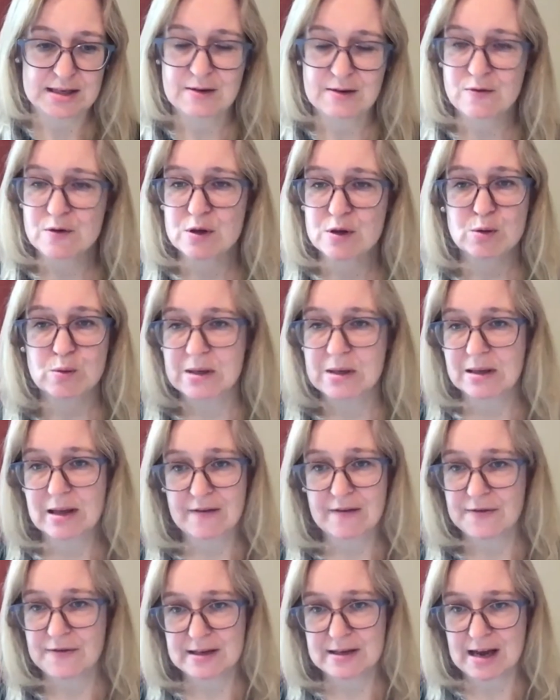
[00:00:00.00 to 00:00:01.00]
Lindsay
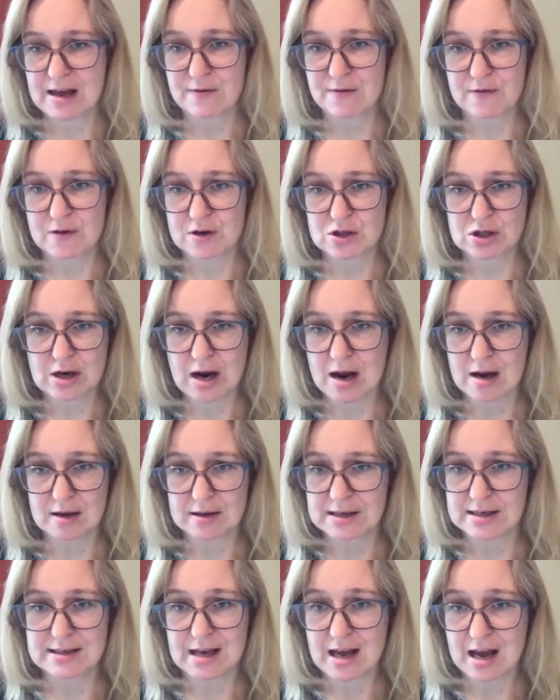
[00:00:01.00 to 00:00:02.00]
Nichols is a policy
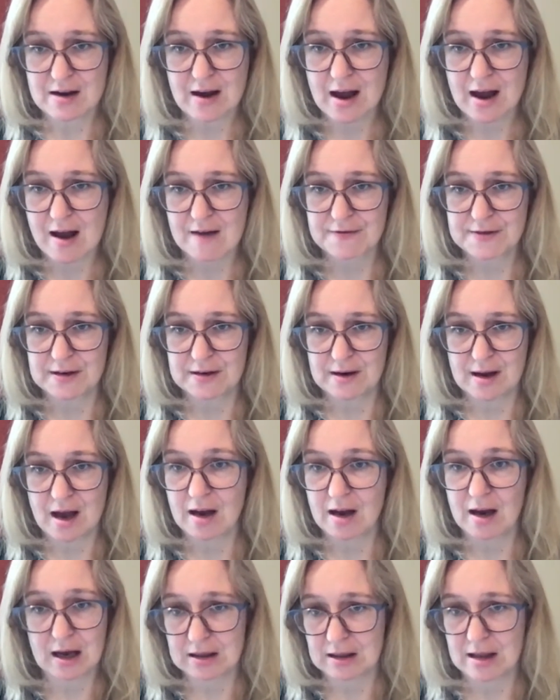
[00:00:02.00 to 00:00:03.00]
director at the
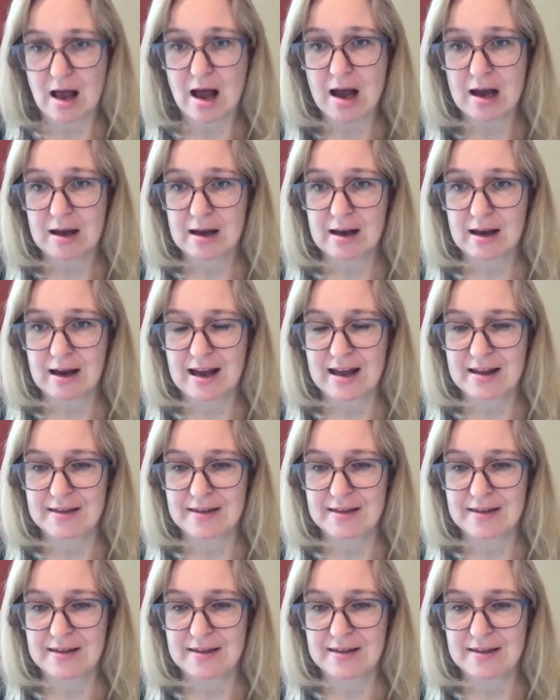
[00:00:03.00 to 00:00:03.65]
Giffords Law Center.